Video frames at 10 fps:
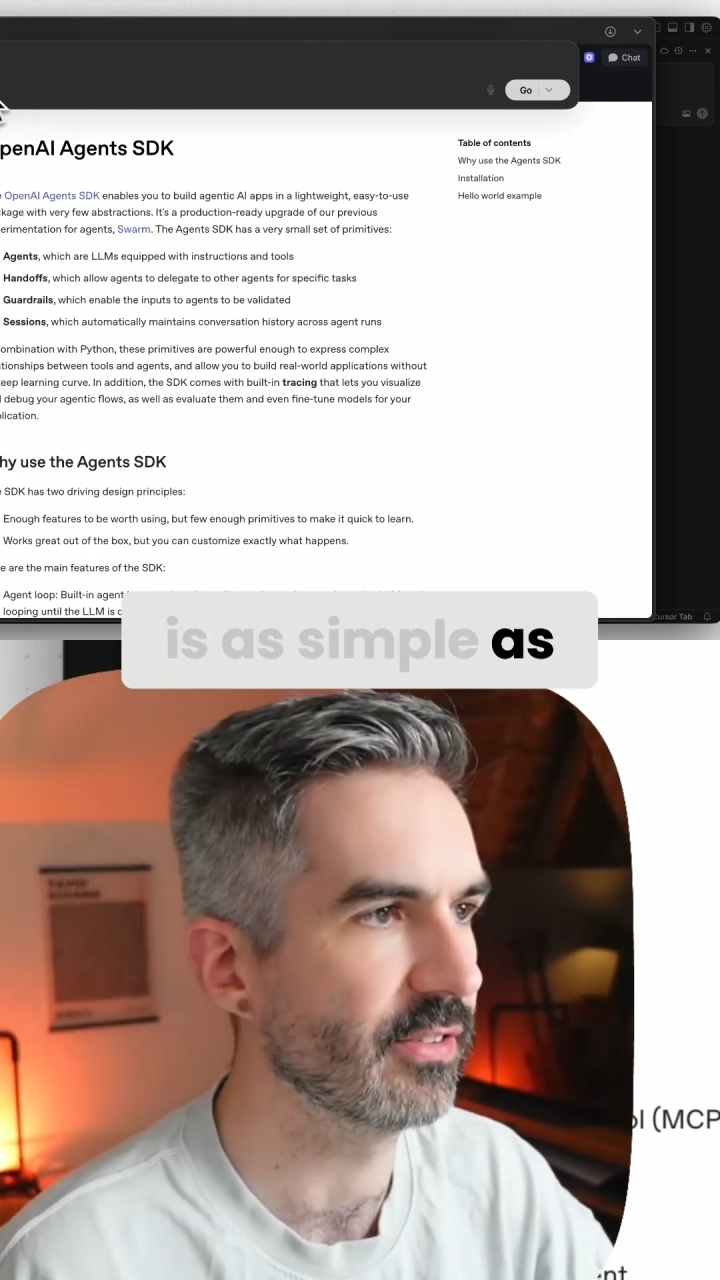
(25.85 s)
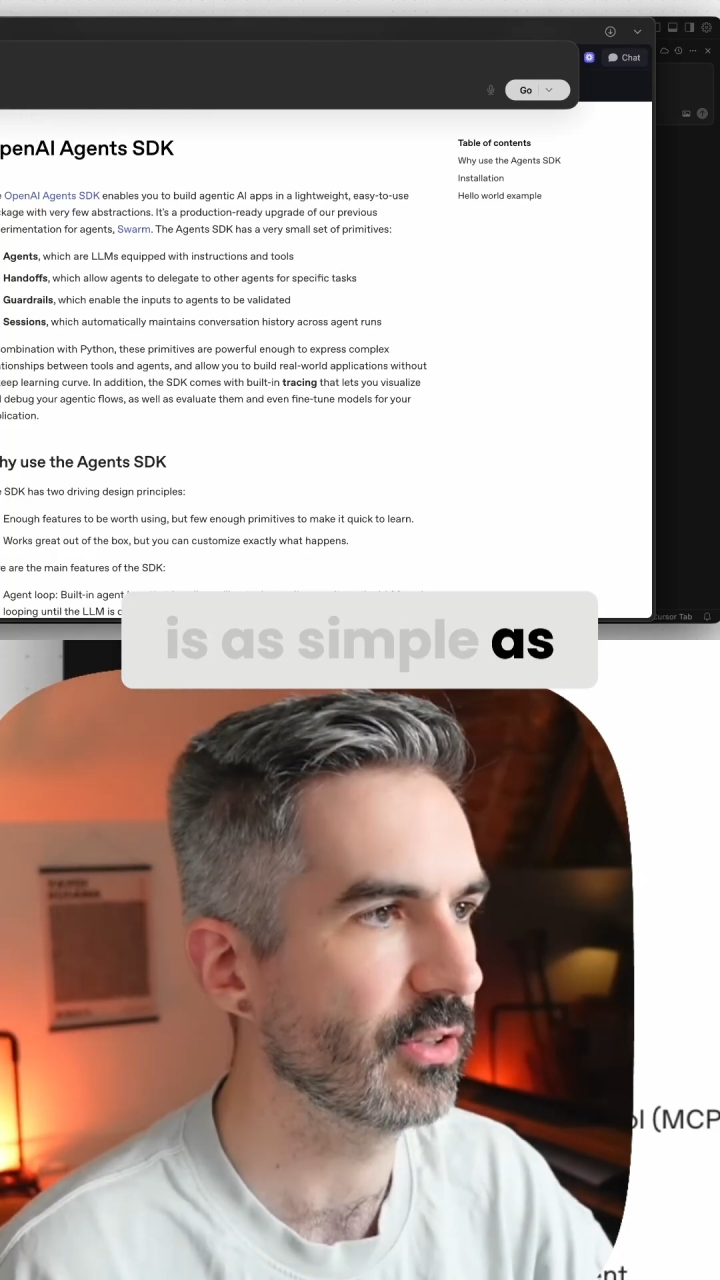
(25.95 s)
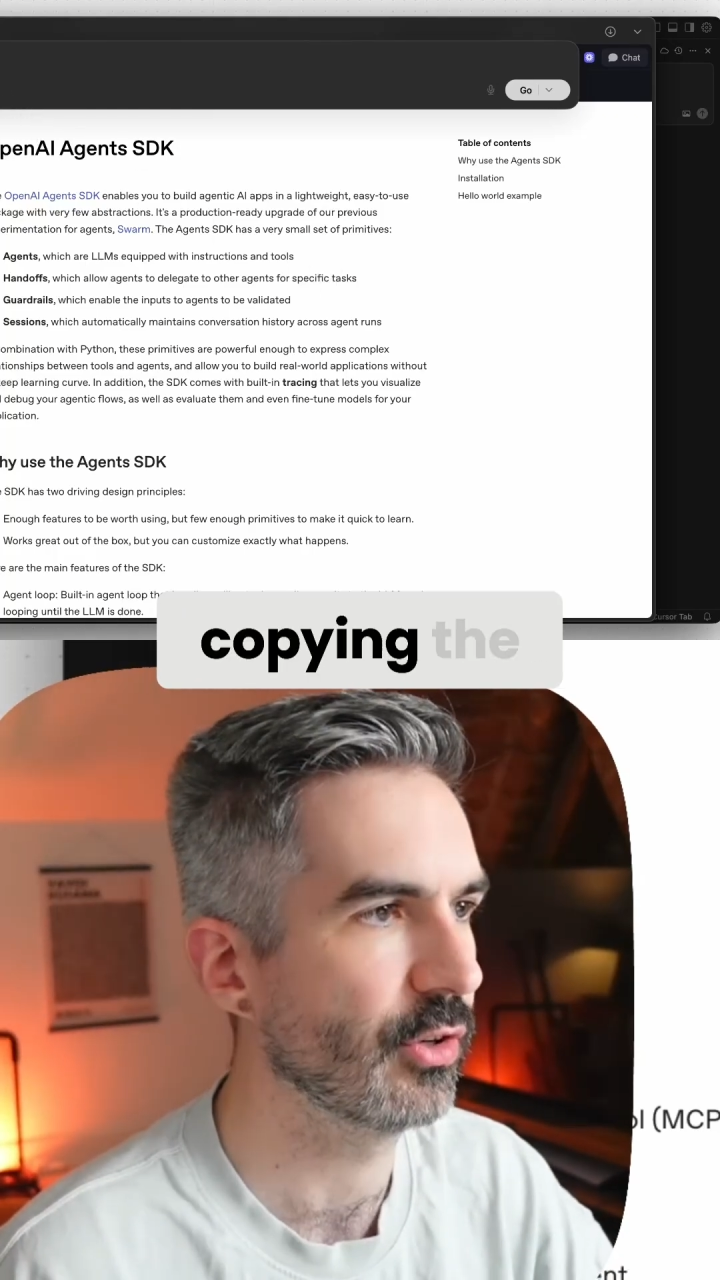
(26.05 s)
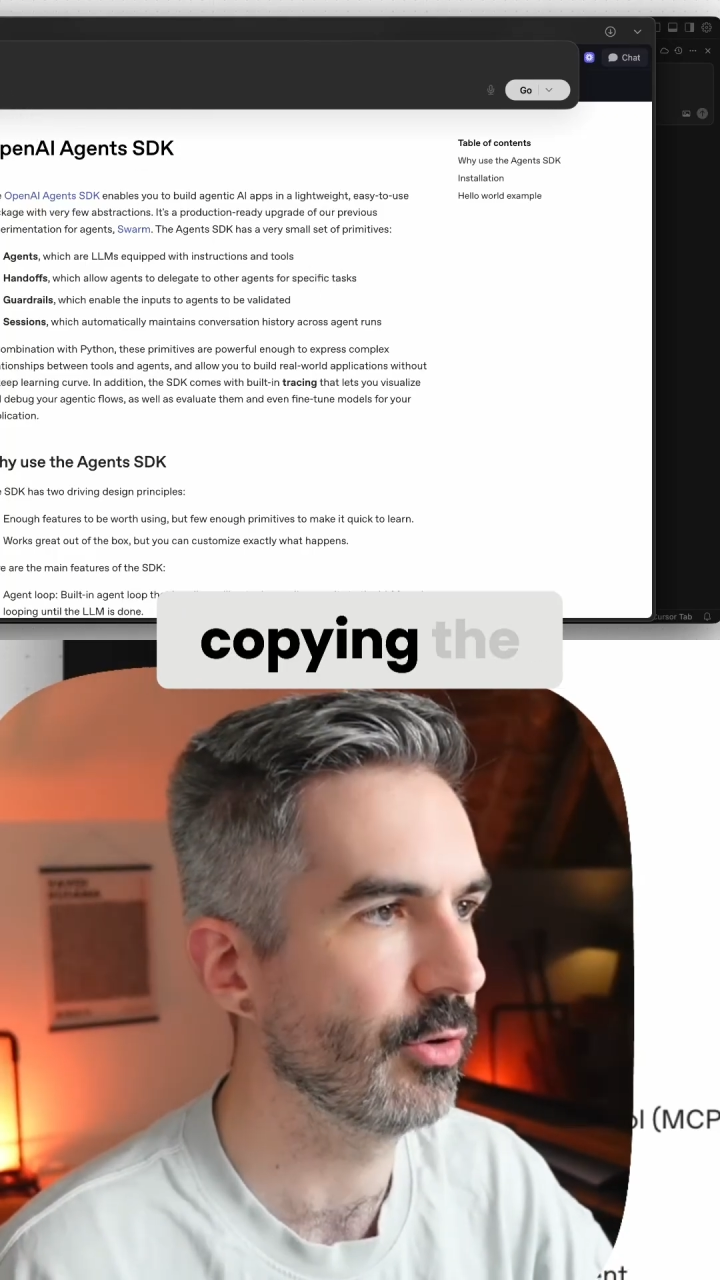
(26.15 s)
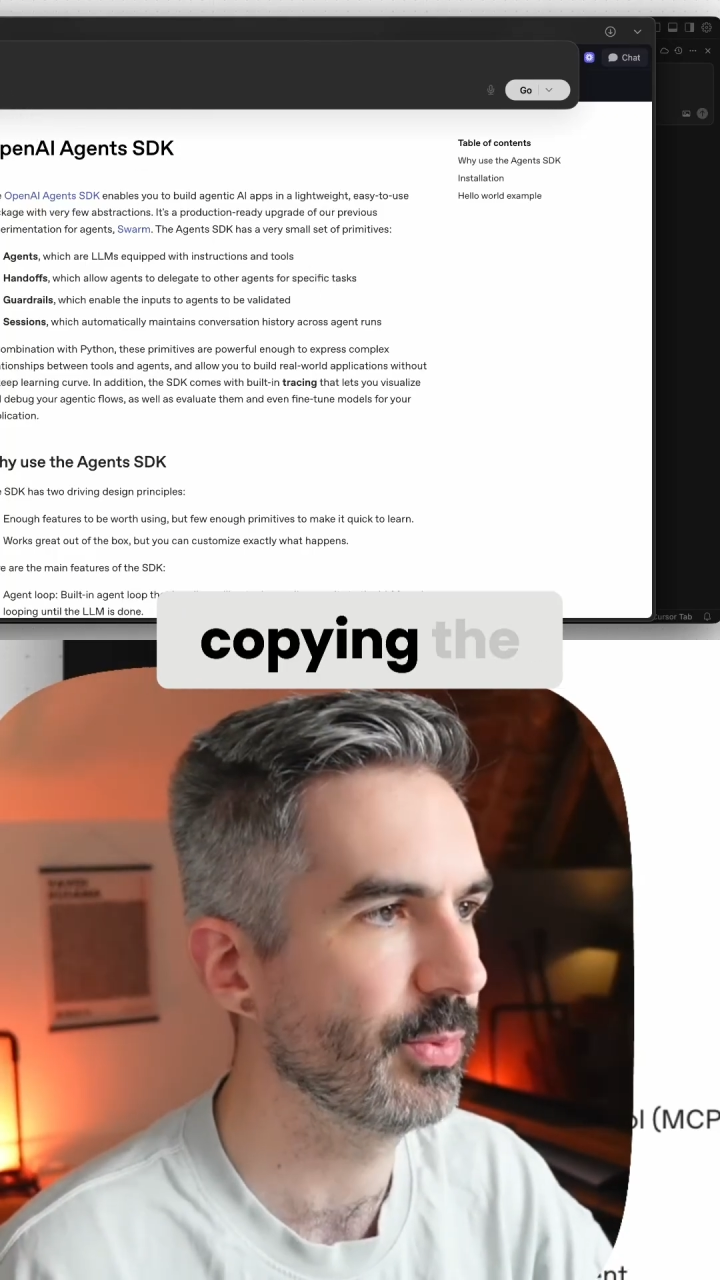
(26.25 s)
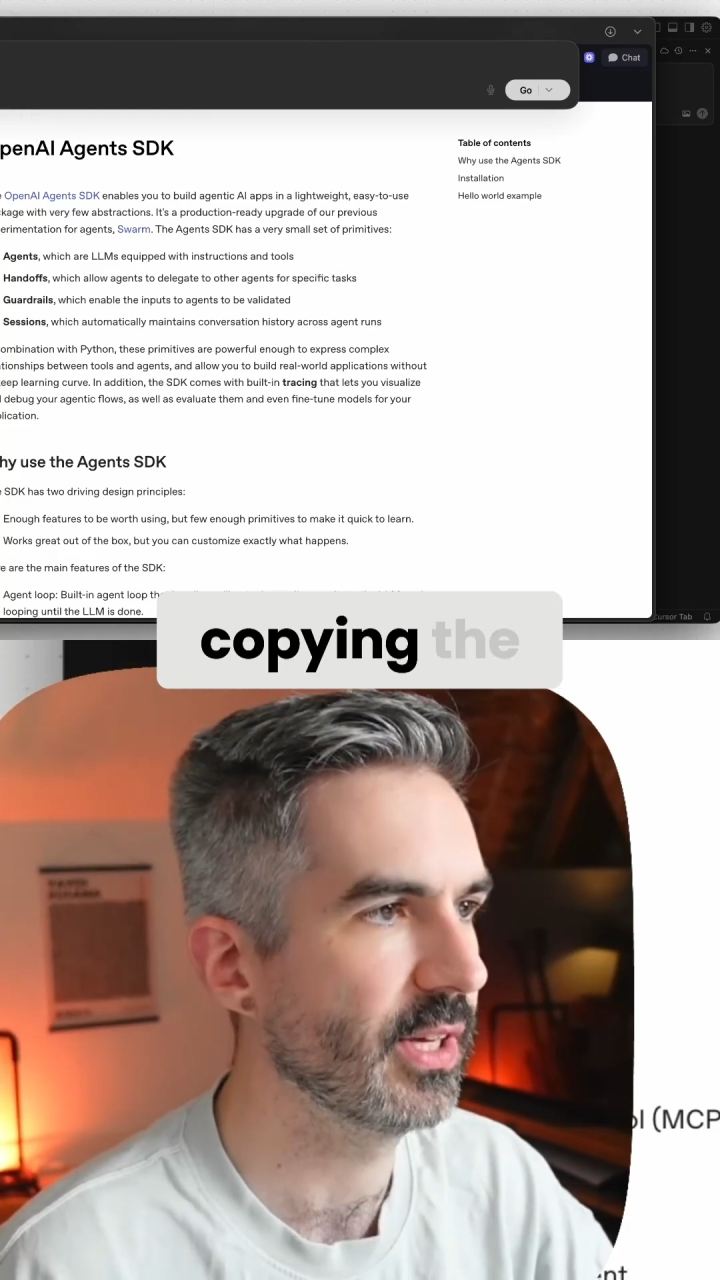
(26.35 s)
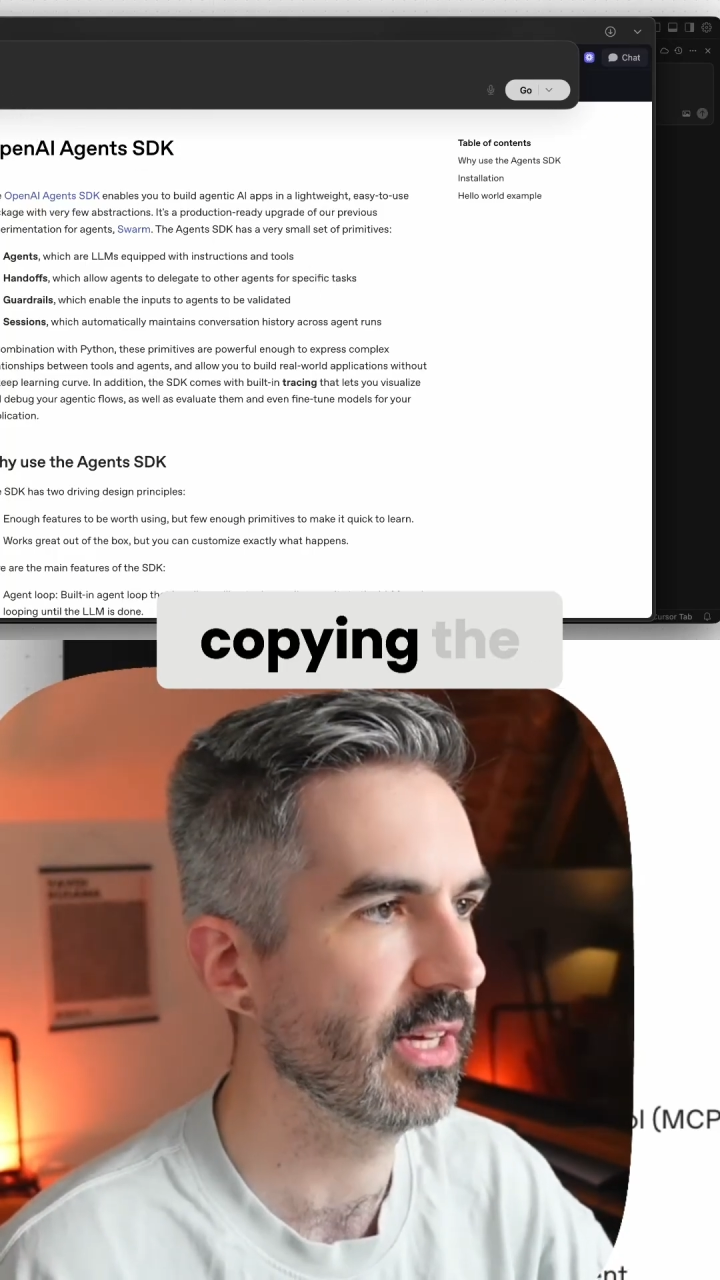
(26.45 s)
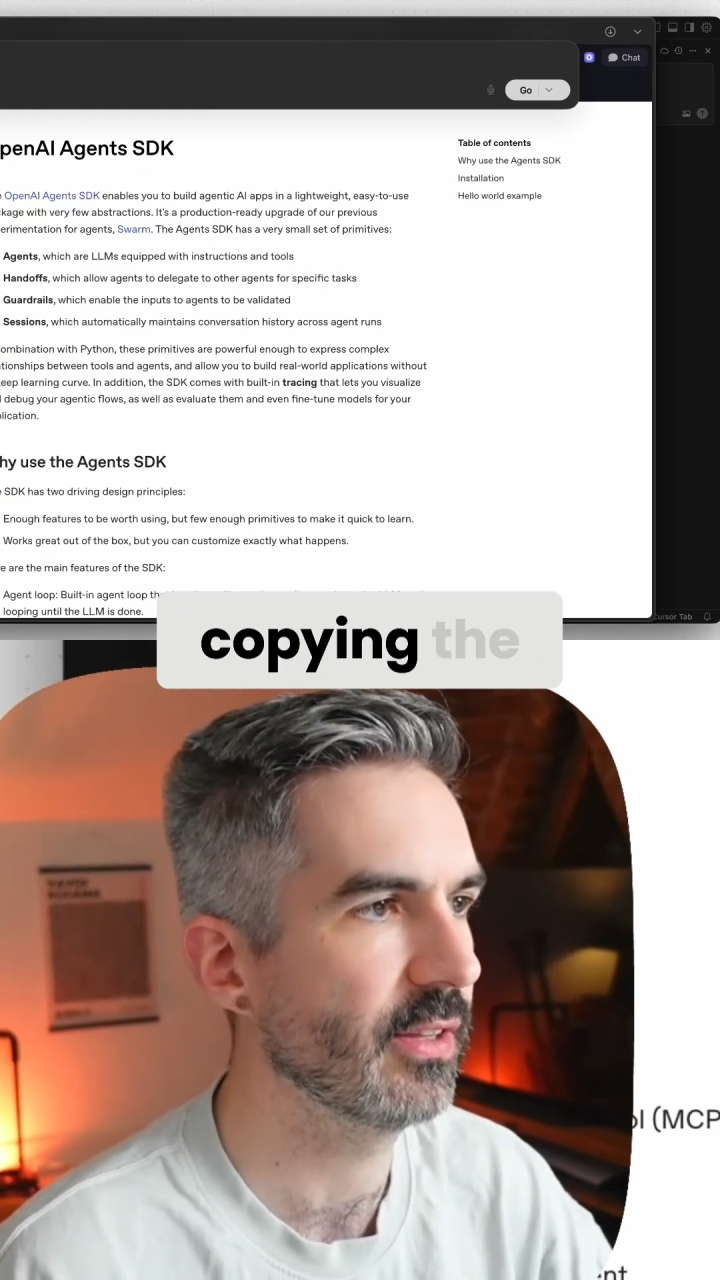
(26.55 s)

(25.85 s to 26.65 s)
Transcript: copying